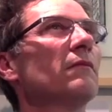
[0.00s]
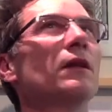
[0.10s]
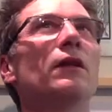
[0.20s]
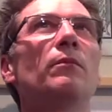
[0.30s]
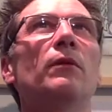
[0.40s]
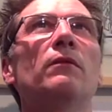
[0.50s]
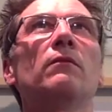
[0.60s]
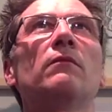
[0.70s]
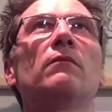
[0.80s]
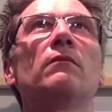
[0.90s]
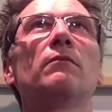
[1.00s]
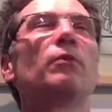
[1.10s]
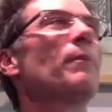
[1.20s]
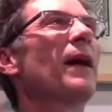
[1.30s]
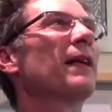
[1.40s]
You know,
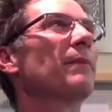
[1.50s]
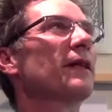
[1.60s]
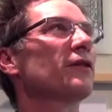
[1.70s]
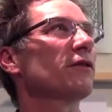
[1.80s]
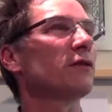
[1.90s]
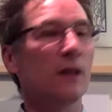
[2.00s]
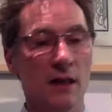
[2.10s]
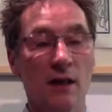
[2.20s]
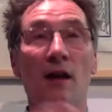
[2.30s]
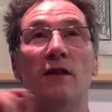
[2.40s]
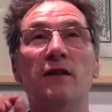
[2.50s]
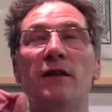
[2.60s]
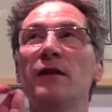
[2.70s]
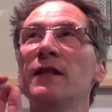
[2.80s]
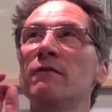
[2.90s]
propelling pencils. So
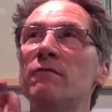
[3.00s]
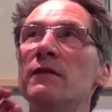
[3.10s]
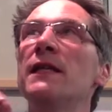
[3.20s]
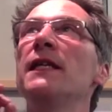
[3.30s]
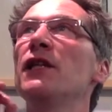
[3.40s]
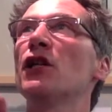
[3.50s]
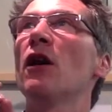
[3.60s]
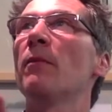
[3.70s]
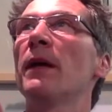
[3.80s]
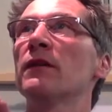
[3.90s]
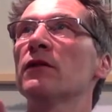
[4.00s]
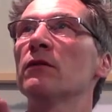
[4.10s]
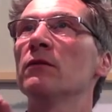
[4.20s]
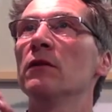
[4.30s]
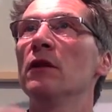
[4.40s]
you need a really sharp pencil.